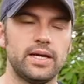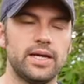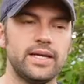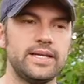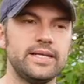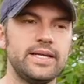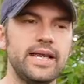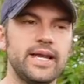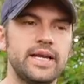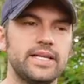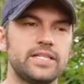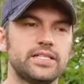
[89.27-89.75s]

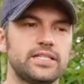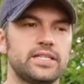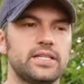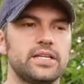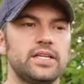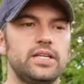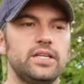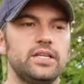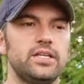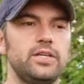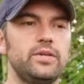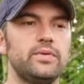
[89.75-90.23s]
And yes,
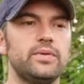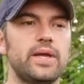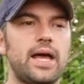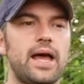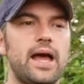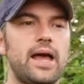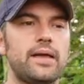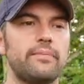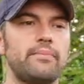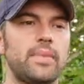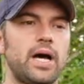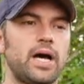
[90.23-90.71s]
you
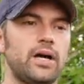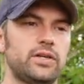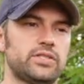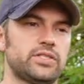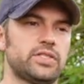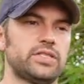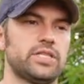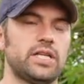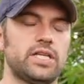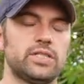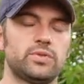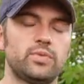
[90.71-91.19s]
get a mask
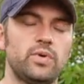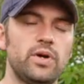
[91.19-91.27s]
that does